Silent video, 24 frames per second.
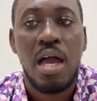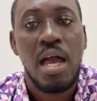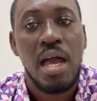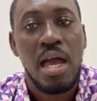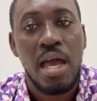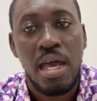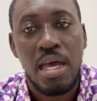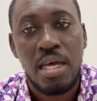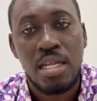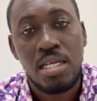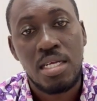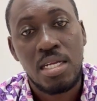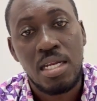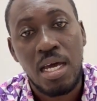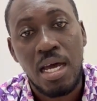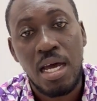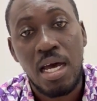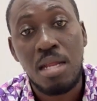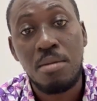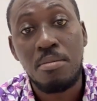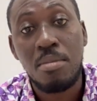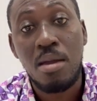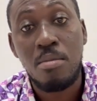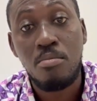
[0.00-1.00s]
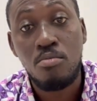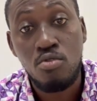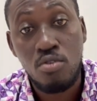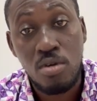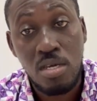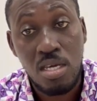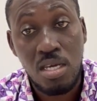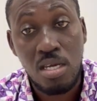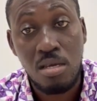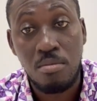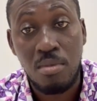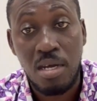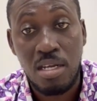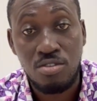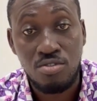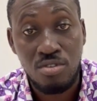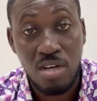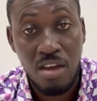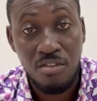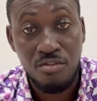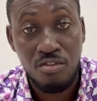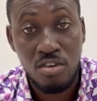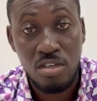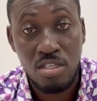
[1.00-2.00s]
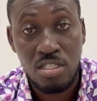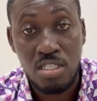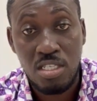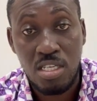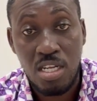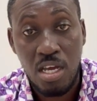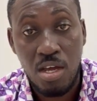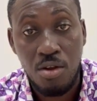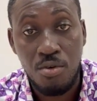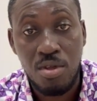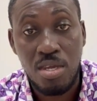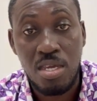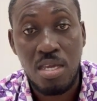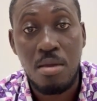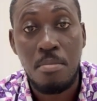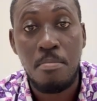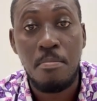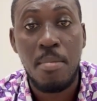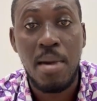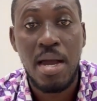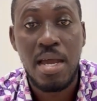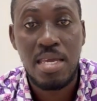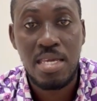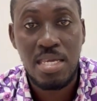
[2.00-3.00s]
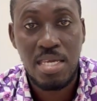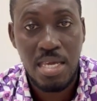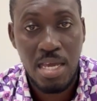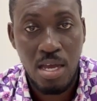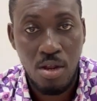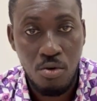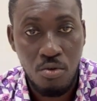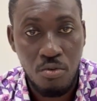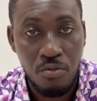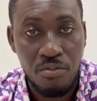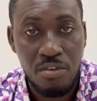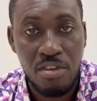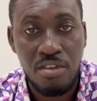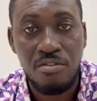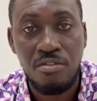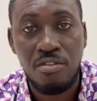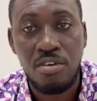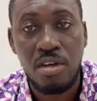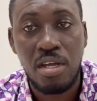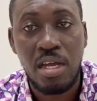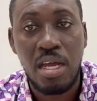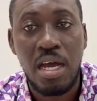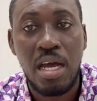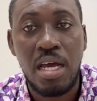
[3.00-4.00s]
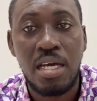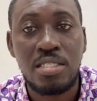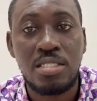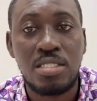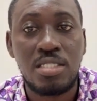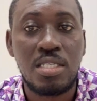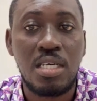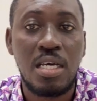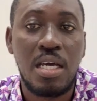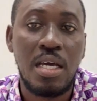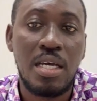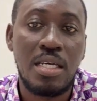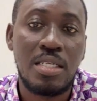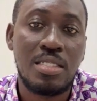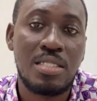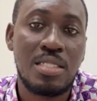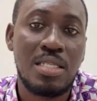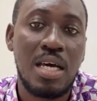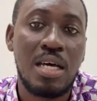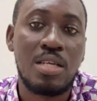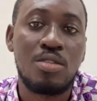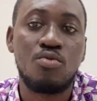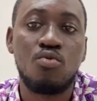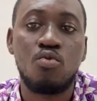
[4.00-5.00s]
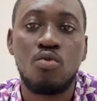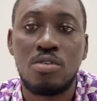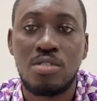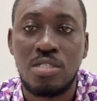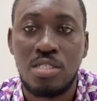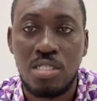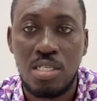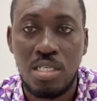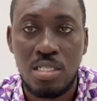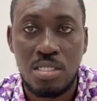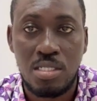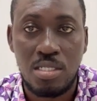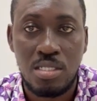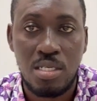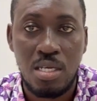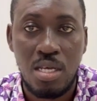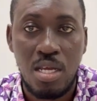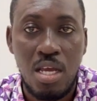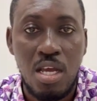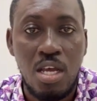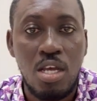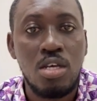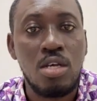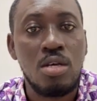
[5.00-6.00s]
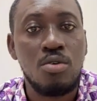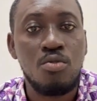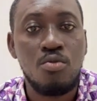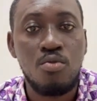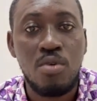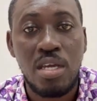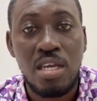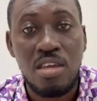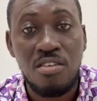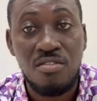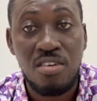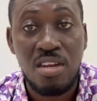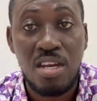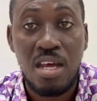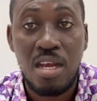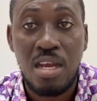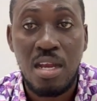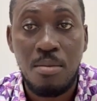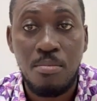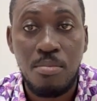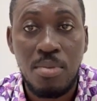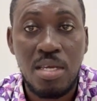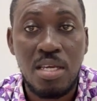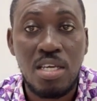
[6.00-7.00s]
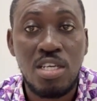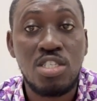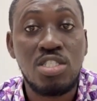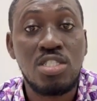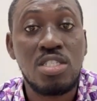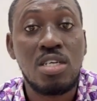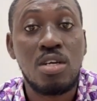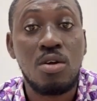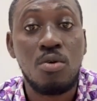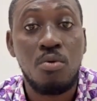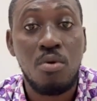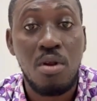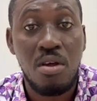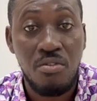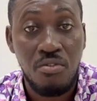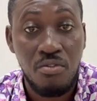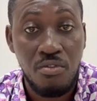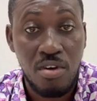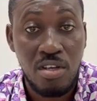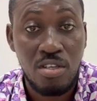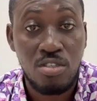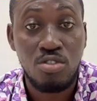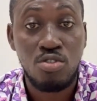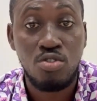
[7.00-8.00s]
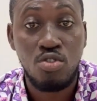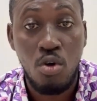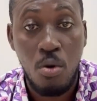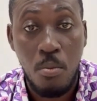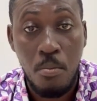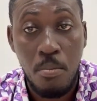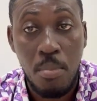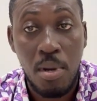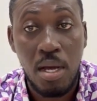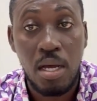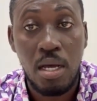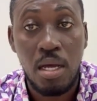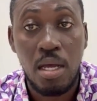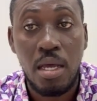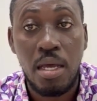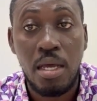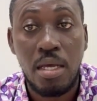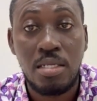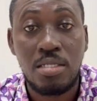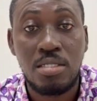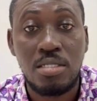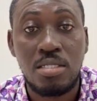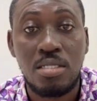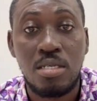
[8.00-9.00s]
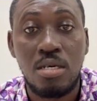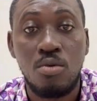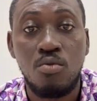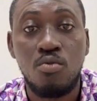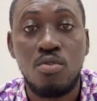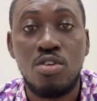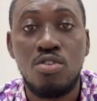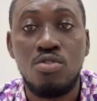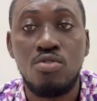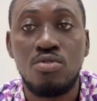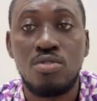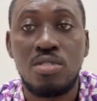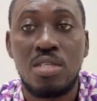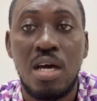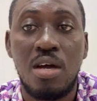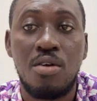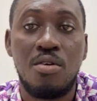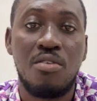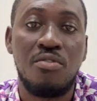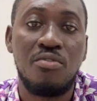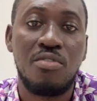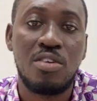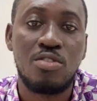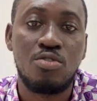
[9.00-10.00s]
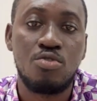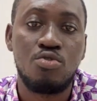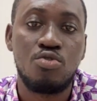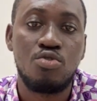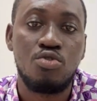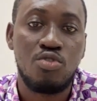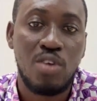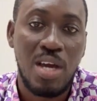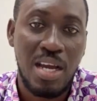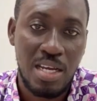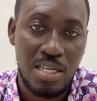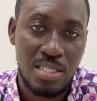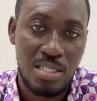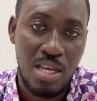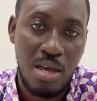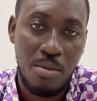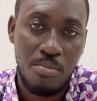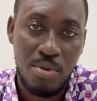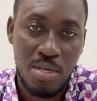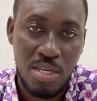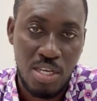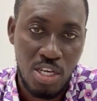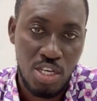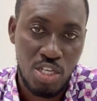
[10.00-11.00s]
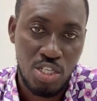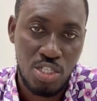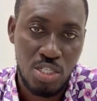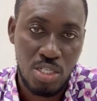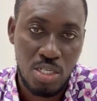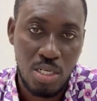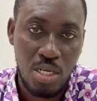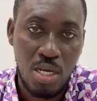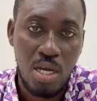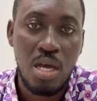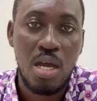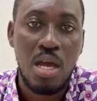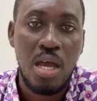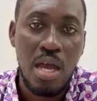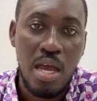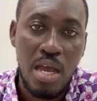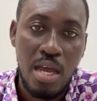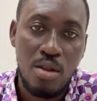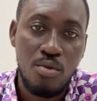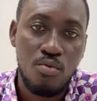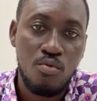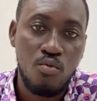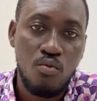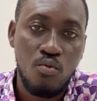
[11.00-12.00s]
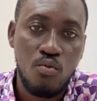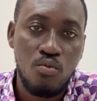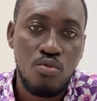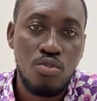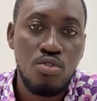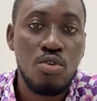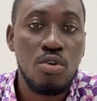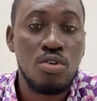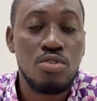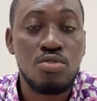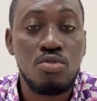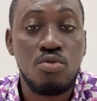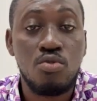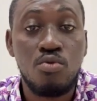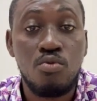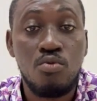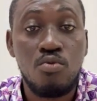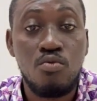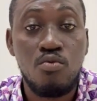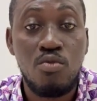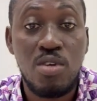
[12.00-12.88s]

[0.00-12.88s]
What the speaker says: And then I had my booking, my travel itinerary, my yellow fever card, and that was it. We were given an application reference number, and we used that reference to track the application. And we also